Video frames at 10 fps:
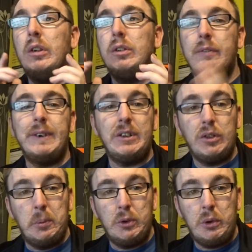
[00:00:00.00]
So thank you
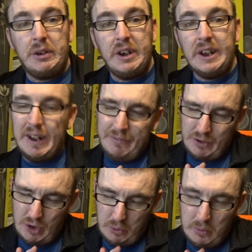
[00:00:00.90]
so much for watching. If
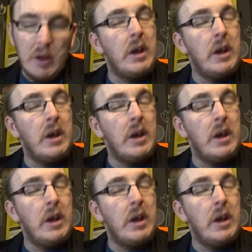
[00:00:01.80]
you're new,